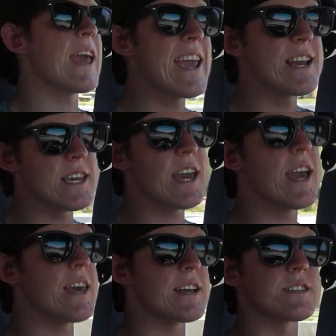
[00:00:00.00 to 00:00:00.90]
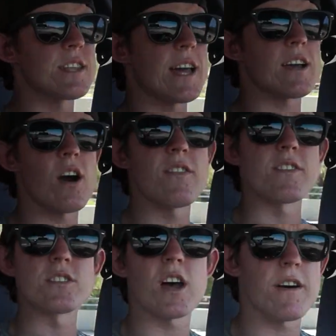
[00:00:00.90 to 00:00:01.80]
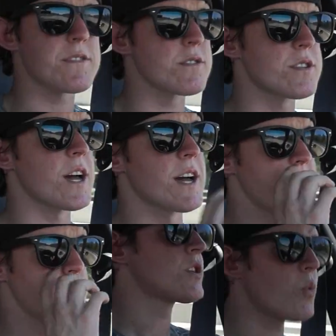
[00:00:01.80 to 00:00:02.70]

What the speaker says: 80A is like on the softer side.